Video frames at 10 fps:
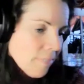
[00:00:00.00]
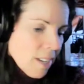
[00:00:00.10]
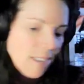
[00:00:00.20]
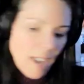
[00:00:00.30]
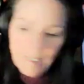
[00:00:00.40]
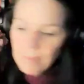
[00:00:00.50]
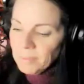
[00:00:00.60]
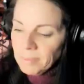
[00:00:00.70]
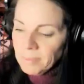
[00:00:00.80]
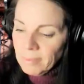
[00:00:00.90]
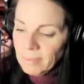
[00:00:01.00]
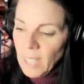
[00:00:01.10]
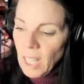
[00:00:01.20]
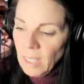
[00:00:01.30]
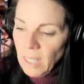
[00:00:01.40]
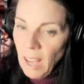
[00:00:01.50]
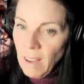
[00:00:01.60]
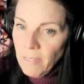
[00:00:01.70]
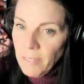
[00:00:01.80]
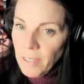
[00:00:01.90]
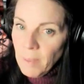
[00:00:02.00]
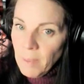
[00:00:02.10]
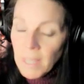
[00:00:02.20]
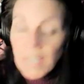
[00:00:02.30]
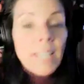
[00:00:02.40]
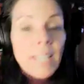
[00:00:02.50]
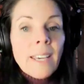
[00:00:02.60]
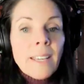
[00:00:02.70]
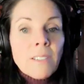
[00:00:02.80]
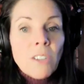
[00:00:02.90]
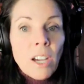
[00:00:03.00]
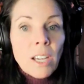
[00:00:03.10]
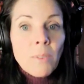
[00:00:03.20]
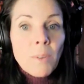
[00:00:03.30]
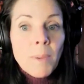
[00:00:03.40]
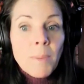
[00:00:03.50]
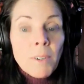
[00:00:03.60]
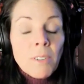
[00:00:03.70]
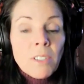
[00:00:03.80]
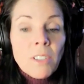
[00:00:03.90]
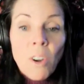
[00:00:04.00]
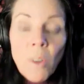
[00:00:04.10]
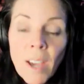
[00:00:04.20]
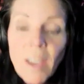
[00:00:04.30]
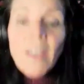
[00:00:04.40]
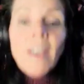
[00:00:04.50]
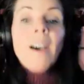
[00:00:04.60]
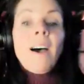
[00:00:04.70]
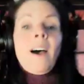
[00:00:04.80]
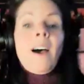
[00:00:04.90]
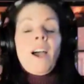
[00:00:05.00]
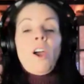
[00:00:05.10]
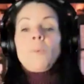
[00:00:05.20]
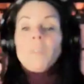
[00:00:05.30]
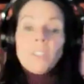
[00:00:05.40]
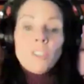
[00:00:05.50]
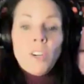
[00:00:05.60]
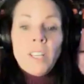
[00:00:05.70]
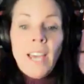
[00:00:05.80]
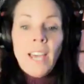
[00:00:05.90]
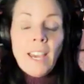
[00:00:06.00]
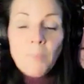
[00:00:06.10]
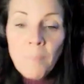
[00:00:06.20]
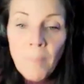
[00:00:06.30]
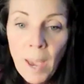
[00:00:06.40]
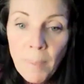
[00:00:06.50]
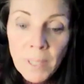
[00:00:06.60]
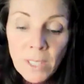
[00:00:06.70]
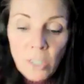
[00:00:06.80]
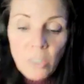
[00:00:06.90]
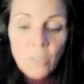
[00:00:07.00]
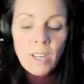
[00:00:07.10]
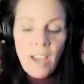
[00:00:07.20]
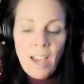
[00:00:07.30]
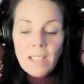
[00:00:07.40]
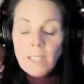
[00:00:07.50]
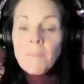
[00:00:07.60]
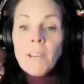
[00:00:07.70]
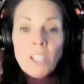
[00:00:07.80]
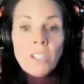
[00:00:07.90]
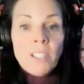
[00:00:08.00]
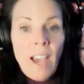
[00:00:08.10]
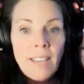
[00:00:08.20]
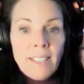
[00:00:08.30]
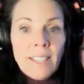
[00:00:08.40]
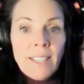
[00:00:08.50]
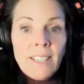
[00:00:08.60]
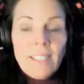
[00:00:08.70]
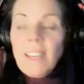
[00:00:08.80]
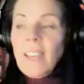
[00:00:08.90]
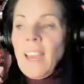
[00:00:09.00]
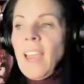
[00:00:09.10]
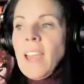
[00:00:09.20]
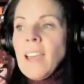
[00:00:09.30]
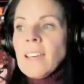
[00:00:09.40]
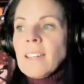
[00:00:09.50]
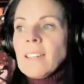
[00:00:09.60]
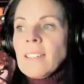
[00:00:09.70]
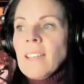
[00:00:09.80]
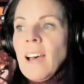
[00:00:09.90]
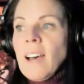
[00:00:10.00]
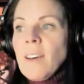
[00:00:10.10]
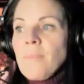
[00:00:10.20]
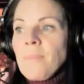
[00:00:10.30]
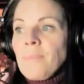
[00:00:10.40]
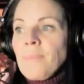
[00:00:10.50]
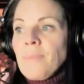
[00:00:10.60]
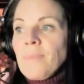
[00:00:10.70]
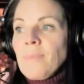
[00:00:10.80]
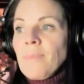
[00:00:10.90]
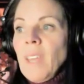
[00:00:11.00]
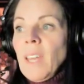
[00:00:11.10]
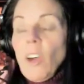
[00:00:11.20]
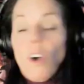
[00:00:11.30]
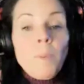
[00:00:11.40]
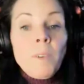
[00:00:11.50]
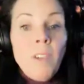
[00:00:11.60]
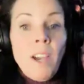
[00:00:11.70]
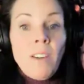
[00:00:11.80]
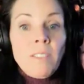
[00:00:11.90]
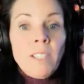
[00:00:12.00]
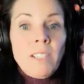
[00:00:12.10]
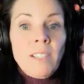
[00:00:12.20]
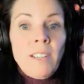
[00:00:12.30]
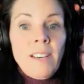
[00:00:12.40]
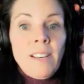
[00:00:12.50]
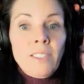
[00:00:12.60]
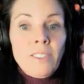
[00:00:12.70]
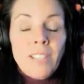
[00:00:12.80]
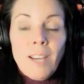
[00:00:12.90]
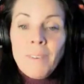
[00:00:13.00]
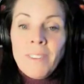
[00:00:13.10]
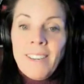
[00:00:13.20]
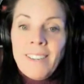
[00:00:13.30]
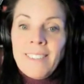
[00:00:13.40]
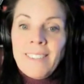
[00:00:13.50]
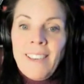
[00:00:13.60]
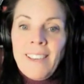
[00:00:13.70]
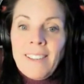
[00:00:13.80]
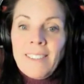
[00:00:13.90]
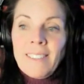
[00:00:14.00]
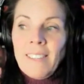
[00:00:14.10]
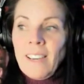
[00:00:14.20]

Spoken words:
yeah, love meeting and talking with people. So I hope you enjoyed that episode as much as I did. And I hope you found and learned a couple things. And